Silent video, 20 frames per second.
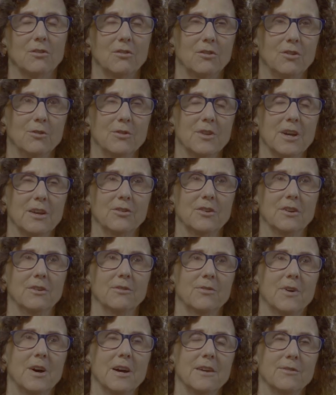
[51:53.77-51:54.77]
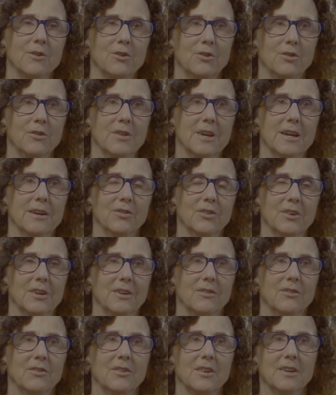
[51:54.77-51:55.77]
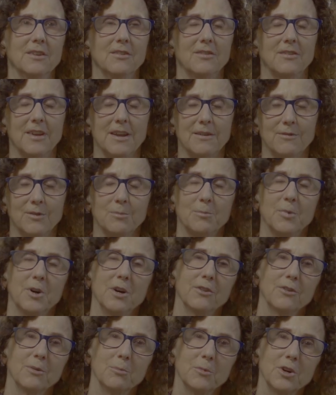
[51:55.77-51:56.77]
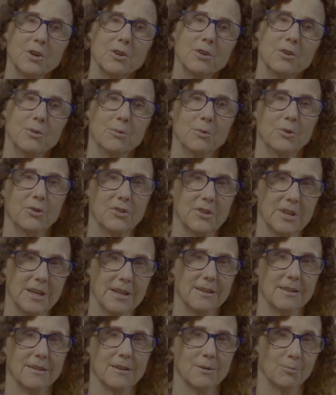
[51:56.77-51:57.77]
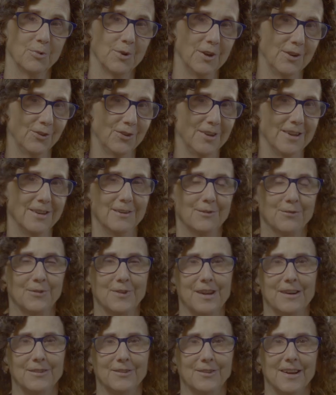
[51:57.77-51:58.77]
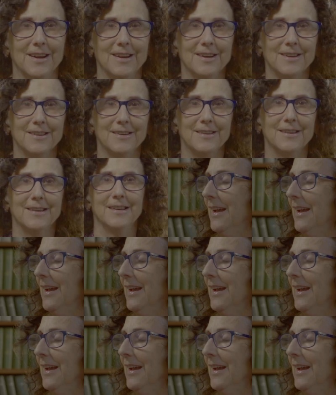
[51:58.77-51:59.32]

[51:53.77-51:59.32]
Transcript: 2005 or 2006, David Baltimore, who was then the president of Caltech,